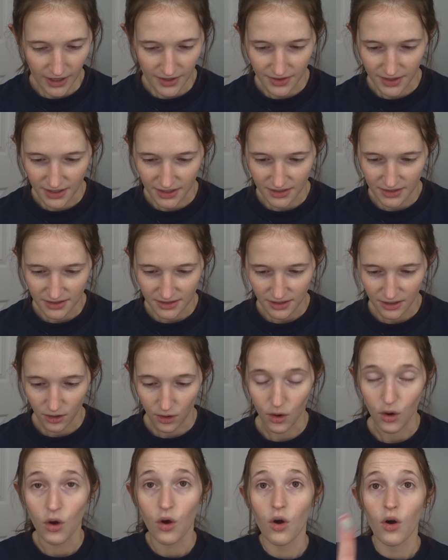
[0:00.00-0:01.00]
This,
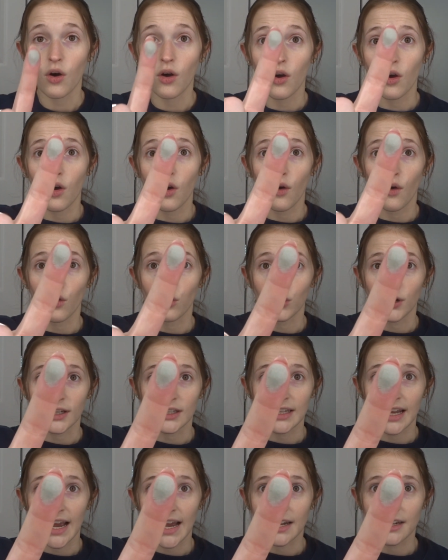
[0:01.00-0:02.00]
look at
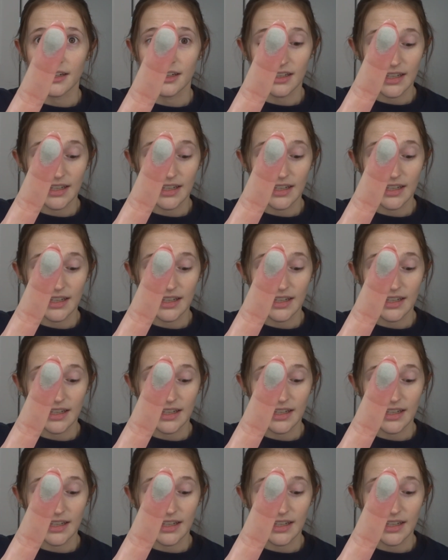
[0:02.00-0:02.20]
that.